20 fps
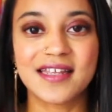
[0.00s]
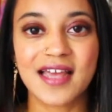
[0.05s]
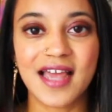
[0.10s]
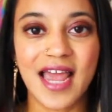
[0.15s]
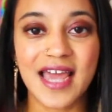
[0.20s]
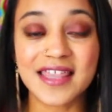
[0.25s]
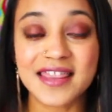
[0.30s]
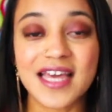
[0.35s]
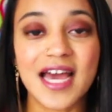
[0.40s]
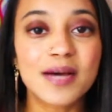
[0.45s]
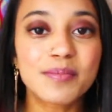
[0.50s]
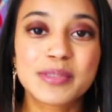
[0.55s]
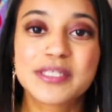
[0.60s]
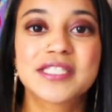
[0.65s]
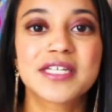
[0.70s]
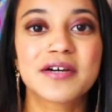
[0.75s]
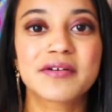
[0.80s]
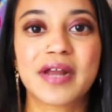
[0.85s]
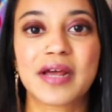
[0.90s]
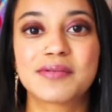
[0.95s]
8th
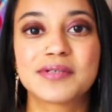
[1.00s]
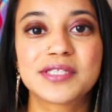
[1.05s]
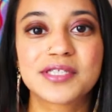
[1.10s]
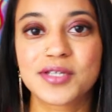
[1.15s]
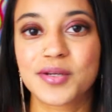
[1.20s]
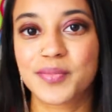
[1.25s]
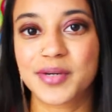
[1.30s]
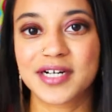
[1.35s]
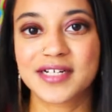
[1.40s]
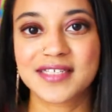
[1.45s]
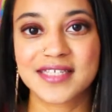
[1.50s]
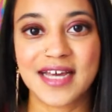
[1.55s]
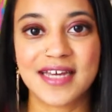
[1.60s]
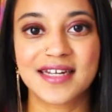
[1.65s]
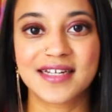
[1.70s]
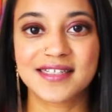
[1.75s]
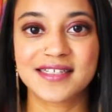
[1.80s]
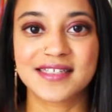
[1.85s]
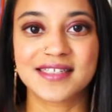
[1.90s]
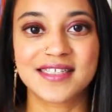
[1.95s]
episode, I was super
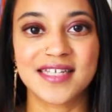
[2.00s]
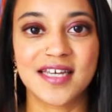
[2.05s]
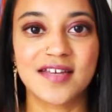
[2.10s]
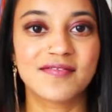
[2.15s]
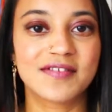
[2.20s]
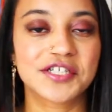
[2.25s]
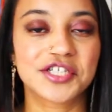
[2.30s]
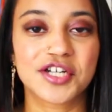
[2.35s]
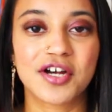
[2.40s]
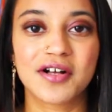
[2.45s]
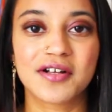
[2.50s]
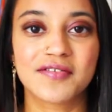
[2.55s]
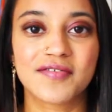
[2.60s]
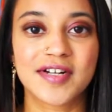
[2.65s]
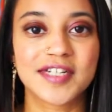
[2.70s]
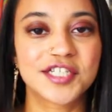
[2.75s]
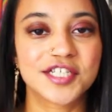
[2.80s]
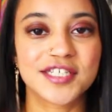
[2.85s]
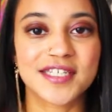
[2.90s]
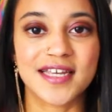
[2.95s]
excited to see Vishal and
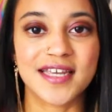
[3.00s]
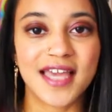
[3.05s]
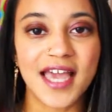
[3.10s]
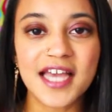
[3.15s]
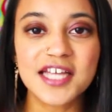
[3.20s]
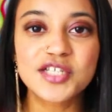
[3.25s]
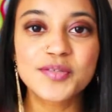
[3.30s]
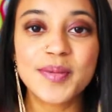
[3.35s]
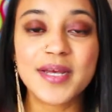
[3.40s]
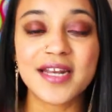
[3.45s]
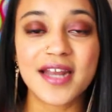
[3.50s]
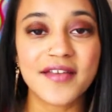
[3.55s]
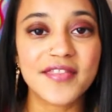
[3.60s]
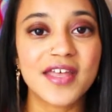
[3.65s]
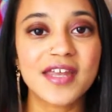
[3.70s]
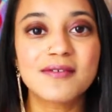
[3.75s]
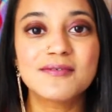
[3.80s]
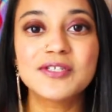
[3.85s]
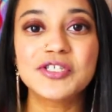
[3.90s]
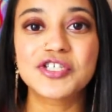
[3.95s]
Rich's engagement, and
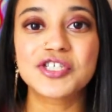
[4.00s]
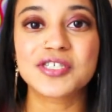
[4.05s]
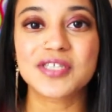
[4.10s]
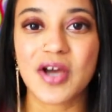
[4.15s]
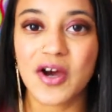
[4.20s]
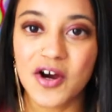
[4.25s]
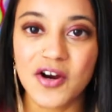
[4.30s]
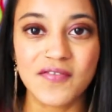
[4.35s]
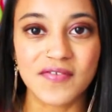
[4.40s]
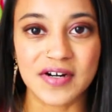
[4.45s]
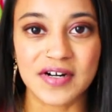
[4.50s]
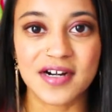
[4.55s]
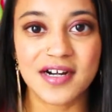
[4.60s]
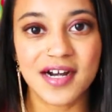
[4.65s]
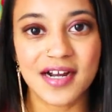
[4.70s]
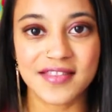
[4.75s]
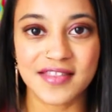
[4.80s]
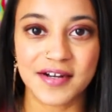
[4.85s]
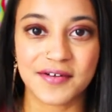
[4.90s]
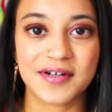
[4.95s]
then it was just over,
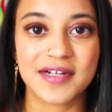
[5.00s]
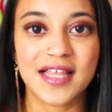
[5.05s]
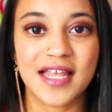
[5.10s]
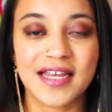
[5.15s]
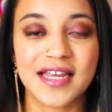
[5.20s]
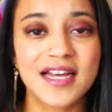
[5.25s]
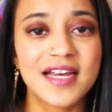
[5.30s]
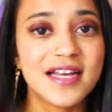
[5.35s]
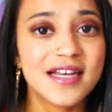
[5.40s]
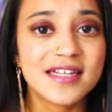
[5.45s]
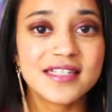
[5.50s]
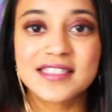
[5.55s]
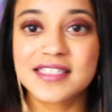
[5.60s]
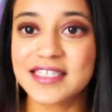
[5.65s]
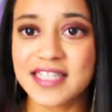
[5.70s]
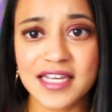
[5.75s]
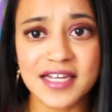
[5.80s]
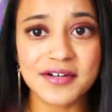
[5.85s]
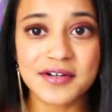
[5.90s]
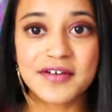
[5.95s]
and they were like,
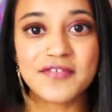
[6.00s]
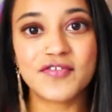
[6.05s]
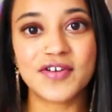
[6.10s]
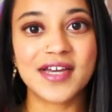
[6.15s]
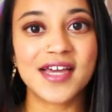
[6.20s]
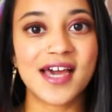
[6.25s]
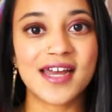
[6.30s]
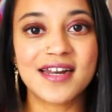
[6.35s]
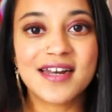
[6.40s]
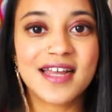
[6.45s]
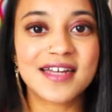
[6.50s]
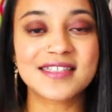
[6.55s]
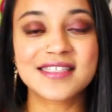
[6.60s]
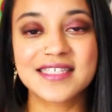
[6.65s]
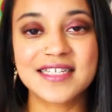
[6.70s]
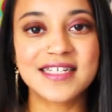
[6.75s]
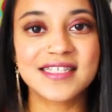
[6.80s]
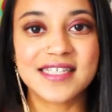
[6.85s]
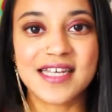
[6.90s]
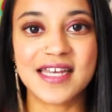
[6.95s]
see you if we get a next
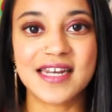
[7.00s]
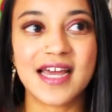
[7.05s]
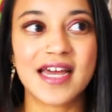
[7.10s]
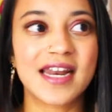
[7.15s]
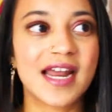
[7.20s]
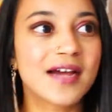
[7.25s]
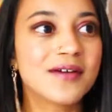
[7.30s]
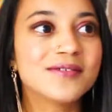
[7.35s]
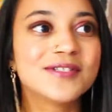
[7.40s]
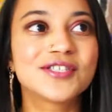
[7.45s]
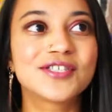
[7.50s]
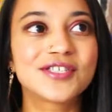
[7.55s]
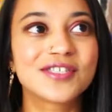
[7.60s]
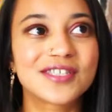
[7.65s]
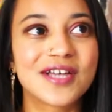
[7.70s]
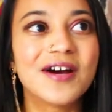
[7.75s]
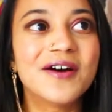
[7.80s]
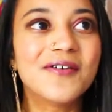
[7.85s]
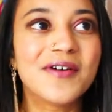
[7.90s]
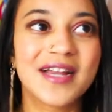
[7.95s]
season, and I was
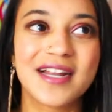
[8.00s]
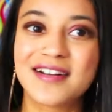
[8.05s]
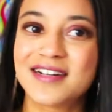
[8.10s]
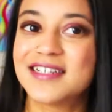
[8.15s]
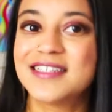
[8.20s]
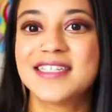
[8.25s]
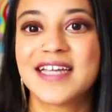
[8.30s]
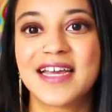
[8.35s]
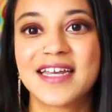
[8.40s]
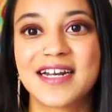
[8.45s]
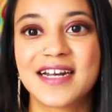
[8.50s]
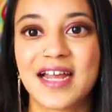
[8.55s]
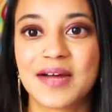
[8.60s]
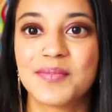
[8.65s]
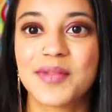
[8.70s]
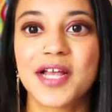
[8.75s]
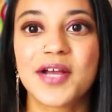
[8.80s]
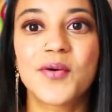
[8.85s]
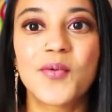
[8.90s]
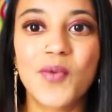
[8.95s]
so irritated.
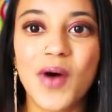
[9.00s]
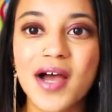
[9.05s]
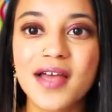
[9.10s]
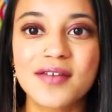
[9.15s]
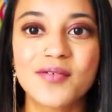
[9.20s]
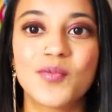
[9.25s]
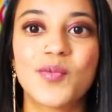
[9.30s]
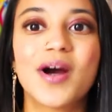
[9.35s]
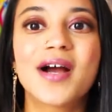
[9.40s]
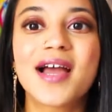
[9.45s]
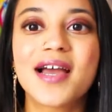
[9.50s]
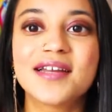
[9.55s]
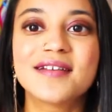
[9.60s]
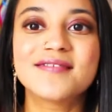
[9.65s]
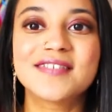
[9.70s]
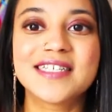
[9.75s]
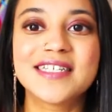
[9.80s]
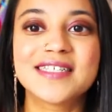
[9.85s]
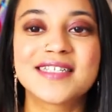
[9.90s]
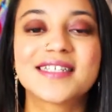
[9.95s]
I'm like, what? What kind
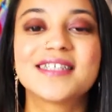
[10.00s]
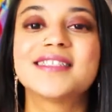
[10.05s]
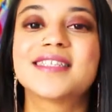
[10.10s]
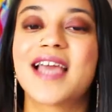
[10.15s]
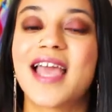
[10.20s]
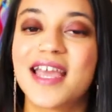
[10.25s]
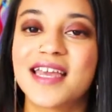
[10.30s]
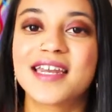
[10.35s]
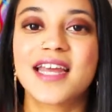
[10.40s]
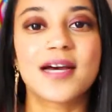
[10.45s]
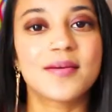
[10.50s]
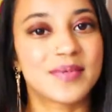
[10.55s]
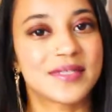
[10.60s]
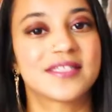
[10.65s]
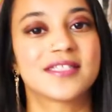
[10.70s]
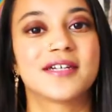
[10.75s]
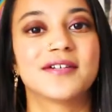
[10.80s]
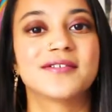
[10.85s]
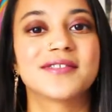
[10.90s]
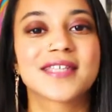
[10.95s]
of season is 8
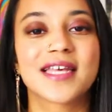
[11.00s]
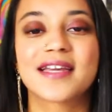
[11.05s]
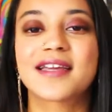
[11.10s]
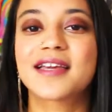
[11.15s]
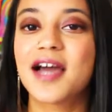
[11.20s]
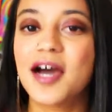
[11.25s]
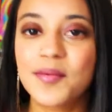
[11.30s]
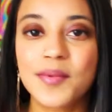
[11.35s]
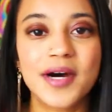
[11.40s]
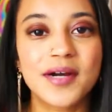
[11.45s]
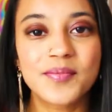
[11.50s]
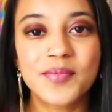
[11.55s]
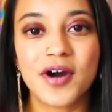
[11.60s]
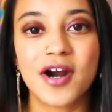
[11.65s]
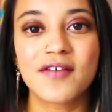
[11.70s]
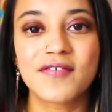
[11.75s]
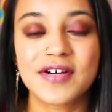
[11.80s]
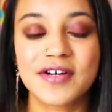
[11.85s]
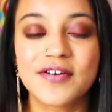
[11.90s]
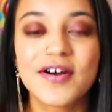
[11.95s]
episodes? Like, come on,
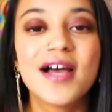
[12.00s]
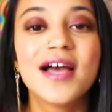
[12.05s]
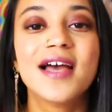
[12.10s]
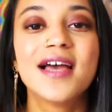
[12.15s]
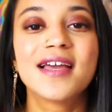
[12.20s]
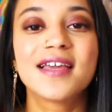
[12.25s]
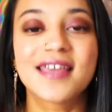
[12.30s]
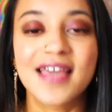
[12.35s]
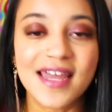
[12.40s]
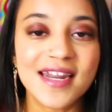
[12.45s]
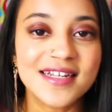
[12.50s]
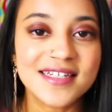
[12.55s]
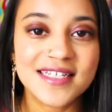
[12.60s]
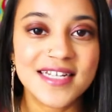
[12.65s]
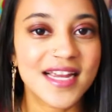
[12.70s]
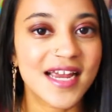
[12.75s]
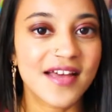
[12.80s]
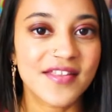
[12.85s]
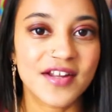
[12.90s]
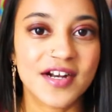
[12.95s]
Bravo, get it
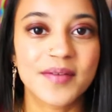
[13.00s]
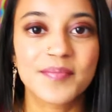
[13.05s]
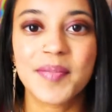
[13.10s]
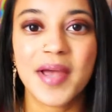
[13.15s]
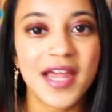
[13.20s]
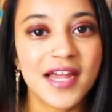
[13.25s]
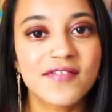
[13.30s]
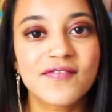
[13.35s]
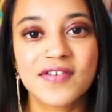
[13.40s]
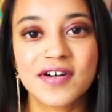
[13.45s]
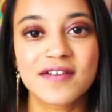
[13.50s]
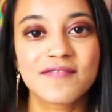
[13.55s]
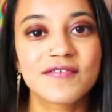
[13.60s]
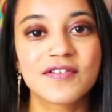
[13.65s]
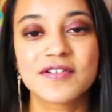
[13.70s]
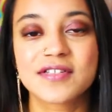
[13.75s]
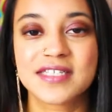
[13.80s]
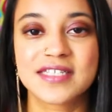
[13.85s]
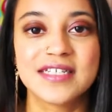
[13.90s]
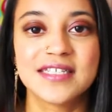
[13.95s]
together, pay for a
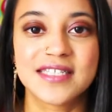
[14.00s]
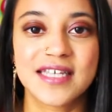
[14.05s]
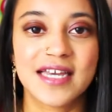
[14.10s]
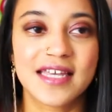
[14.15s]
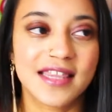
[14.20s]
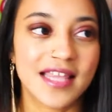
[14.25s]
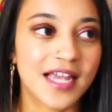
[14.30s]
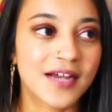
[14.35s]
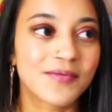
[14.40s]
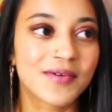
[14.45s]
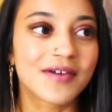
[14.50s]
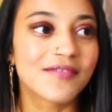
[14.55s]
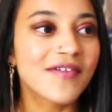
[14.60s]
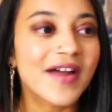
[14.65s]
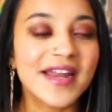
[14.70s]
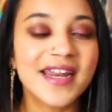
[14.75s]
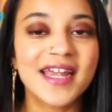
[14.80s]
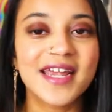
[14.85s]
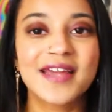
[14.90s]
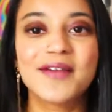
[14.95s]
full season, like, we're
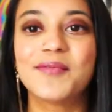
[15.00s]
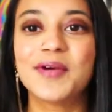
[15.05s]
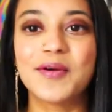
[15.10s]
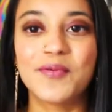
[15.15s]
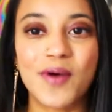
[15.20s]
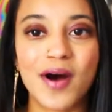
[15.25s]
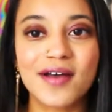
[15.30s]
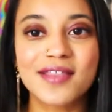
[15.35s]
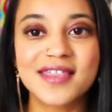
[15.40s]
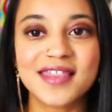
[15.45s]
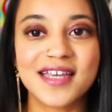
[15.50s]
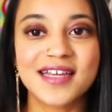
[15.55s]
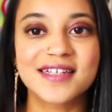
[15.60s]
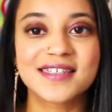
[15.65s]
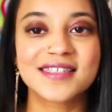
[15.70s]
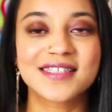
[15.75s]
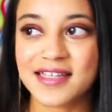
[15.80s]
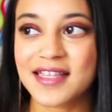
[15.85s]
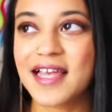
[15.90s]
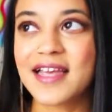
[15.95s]
ready, we want
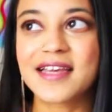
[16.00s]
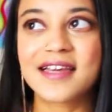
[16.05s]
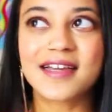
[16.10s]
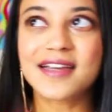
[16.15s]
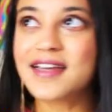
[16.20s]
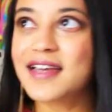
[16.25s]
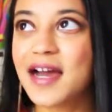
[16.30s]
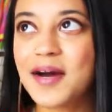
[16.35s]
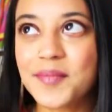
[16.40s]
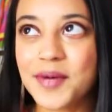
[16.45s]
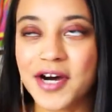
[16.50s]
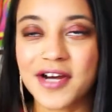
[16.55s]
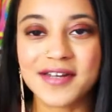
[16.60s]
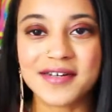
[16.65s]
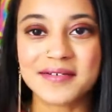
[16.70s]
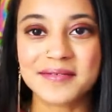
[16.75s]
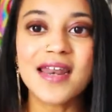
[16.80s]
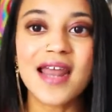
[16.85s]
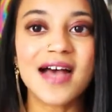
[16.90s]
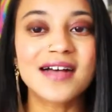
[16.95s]
this, like, come
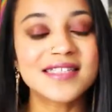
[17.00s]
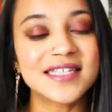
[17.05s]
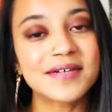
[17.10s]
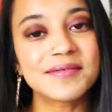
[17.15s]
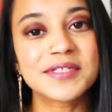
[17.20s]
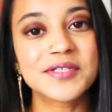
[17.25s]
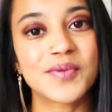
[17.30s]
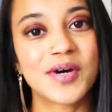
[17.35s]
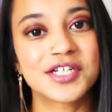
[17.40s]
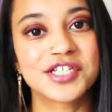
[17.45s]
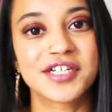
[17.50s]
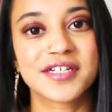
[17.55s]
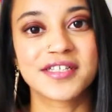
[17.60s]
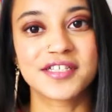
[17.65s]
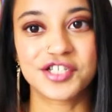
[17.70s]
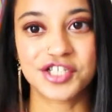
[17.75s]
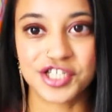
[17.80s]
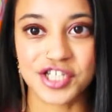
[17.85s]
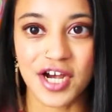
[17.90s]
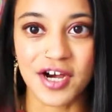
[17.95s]
on. As I was watching
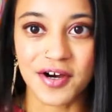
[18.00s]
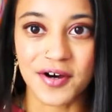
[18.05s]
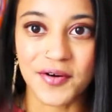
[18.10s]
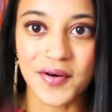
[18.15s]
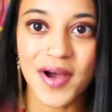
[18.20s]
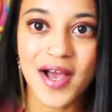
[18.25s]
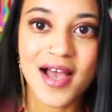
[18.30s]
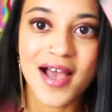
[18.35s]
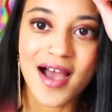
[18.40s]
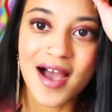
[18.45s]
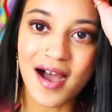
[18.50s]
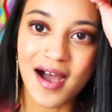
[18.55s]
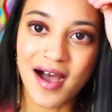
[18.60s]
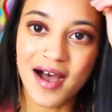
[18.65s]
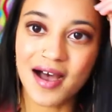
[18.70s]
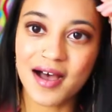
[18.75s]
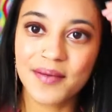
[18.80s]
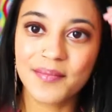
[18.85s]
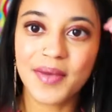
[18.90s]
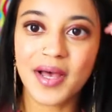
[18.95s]
the show,
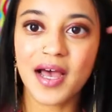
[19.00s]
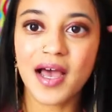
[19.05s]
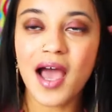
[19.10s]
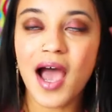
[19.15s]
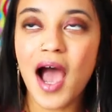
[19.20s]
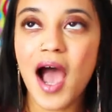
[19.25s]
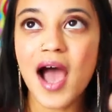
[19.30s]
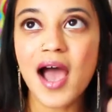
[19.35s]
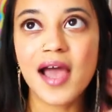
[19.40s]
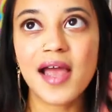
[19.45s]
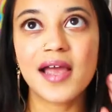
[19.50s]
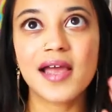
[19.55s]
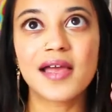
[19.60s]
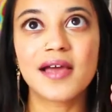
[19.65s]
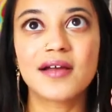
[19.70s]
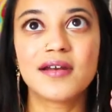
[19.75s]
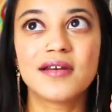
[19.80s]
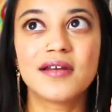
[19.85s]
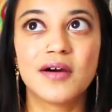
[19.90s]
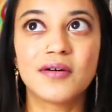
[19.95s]

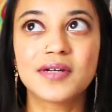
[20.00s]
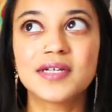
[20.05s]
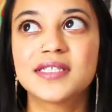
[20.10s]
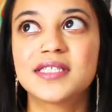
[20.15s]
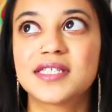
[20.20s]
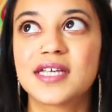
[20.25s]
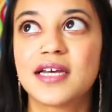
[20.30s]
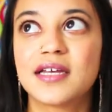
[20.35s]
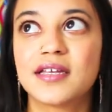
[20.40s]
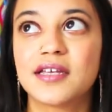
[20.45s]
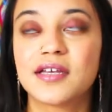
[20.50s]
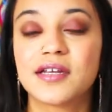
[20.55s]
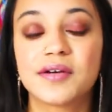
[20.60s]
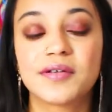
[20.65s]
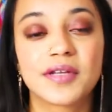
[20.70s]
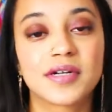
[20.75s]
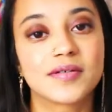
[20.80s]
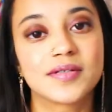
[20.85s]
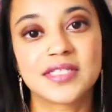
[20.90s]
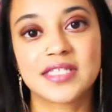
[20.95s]
I noticed that, you know,
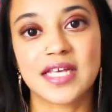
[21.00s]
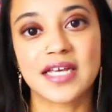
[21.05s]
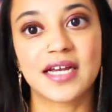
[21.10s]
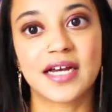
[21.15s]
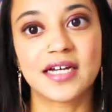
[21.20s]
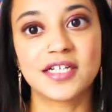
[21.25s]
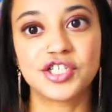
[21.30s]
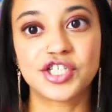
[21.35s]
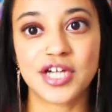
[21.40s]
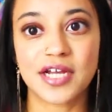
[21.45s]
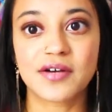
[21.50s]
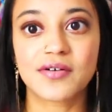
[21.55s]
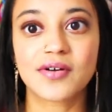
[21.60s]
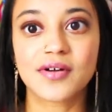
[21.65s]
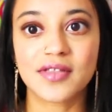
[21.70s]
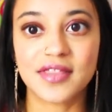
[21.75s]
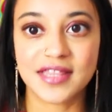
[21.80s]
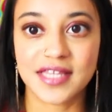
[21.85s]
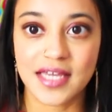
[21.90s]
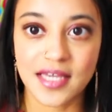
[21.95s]
there was, like, a
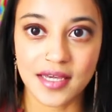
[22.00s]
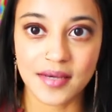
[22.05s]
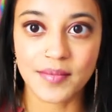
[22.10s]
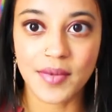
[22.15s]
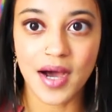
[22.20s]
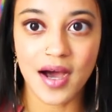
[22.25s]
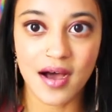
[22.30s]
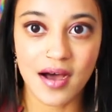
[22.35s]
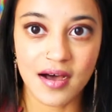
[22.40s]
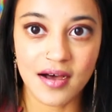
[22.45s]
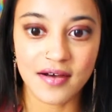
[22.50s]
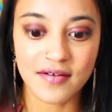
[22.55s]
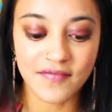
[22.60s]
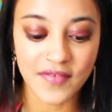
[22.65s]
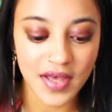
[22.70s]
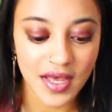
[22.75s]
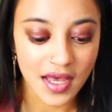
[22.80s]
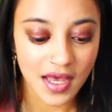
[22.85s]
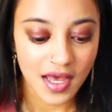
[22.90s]
general theme of